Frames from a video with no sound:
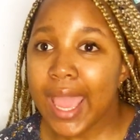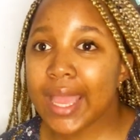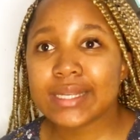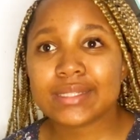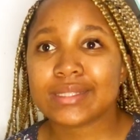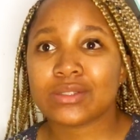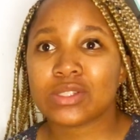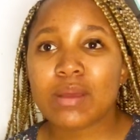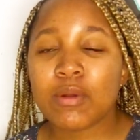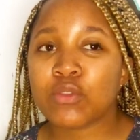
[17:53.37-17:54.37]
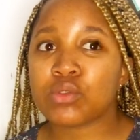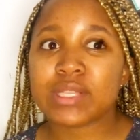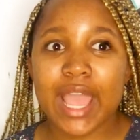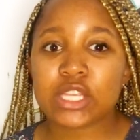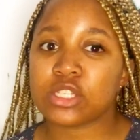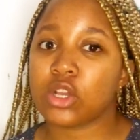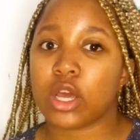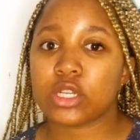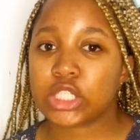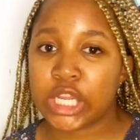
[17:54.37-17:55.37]
and some of those actually
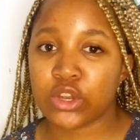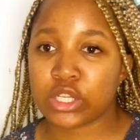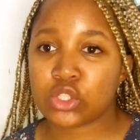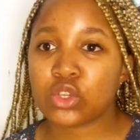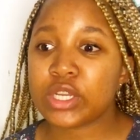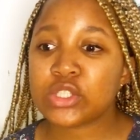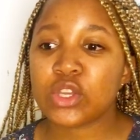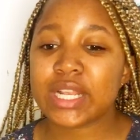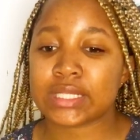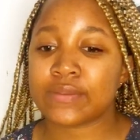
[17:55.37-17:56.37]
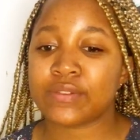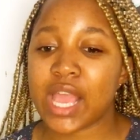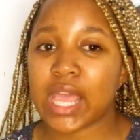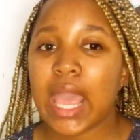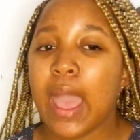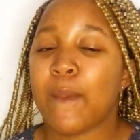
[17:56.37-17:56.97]
got a cherish so it's not as if like